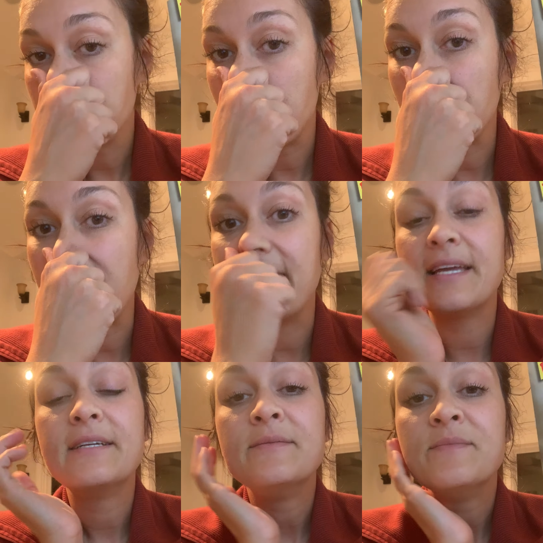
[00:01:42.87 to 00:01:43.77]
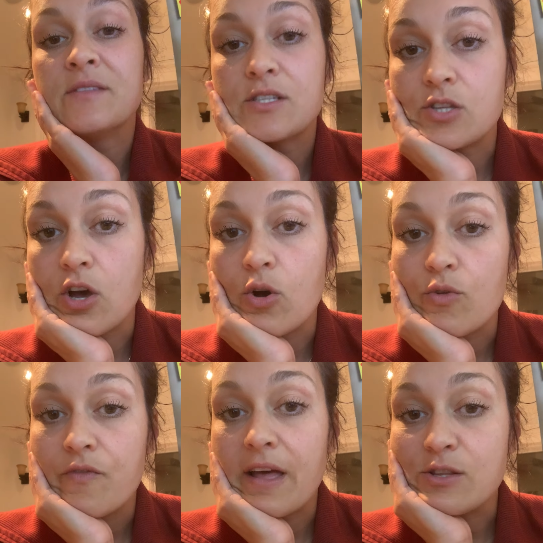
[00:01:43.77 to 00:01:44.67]
Okay,
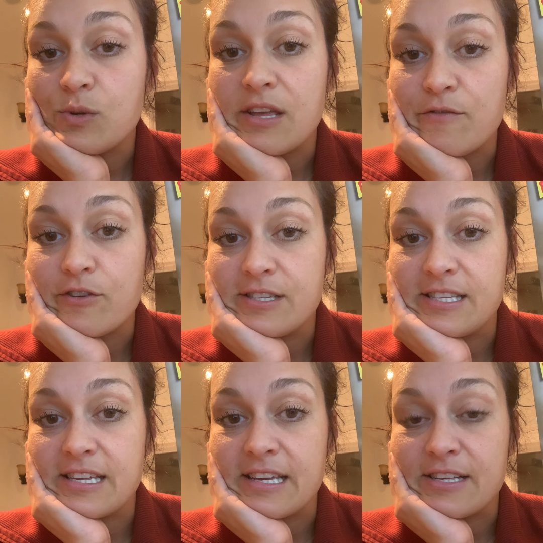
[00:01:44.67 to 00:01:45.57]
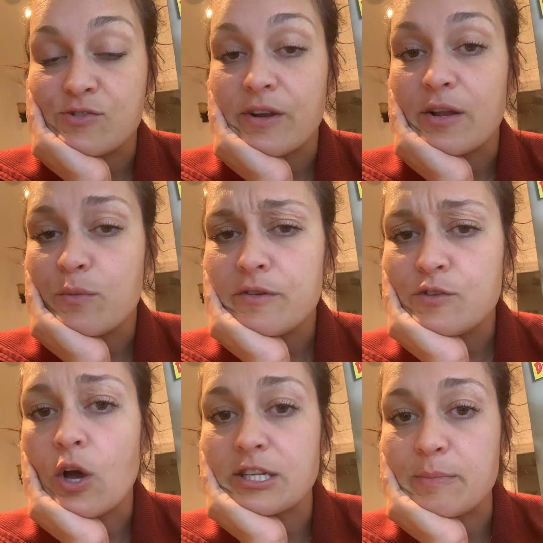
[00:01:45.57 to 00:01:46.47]
so that's what inferencing is, right? And we've
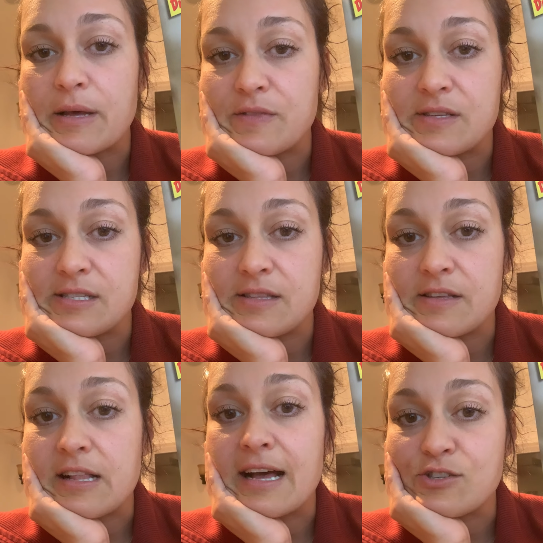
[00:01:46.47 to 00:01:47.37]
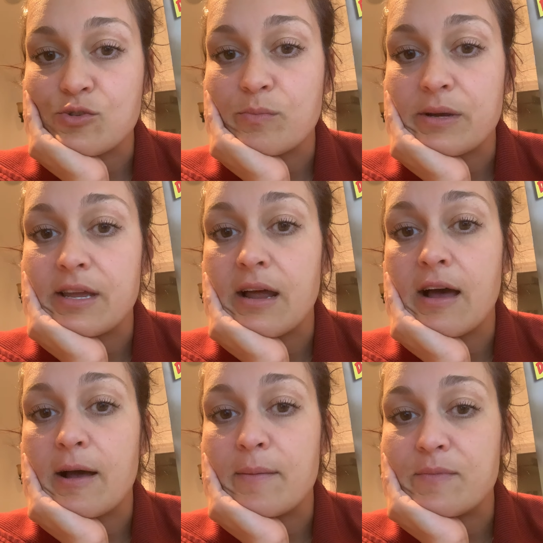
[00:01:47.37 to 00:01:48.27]
talked about this in the classroom, but
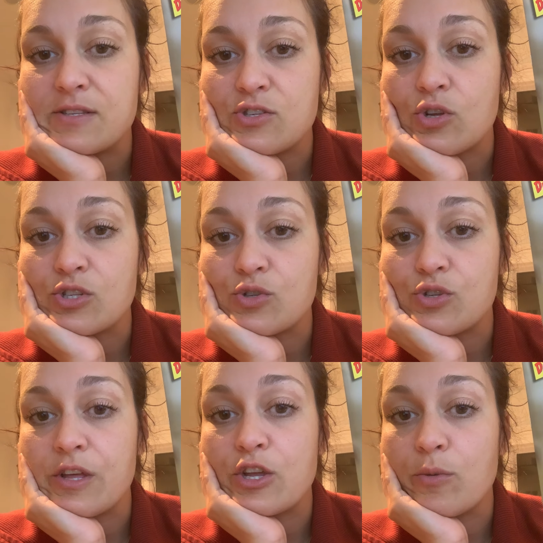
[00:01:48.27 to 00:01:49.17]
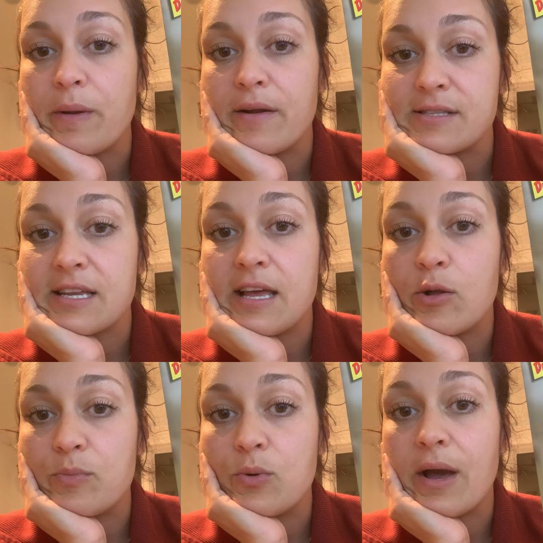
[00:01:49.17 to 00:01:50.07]
this is also so that your parents can
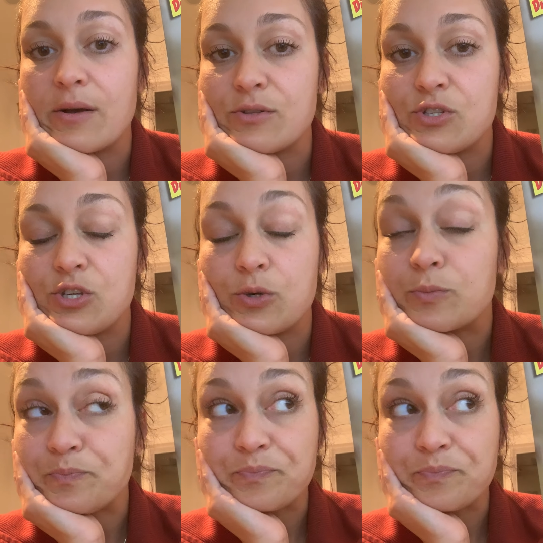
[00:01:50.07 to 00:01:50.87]
help you out too.